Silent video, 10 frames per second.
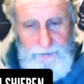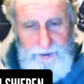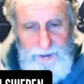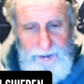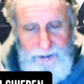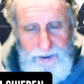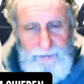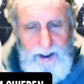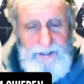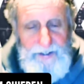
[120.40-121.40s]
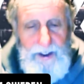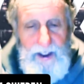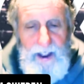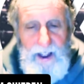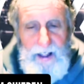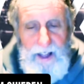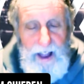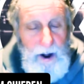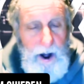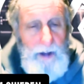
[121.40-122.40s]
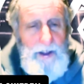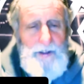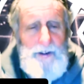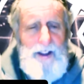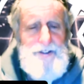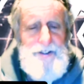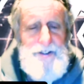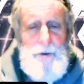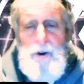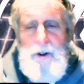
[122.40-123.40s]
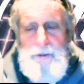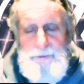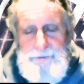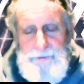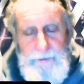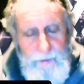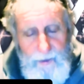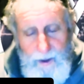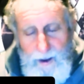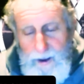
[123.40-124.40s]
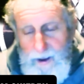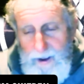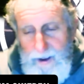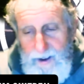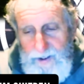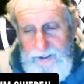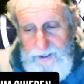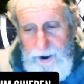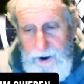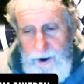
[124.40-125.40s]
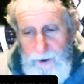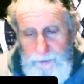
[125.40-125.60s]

in the subtext, like all the other nations in the world. So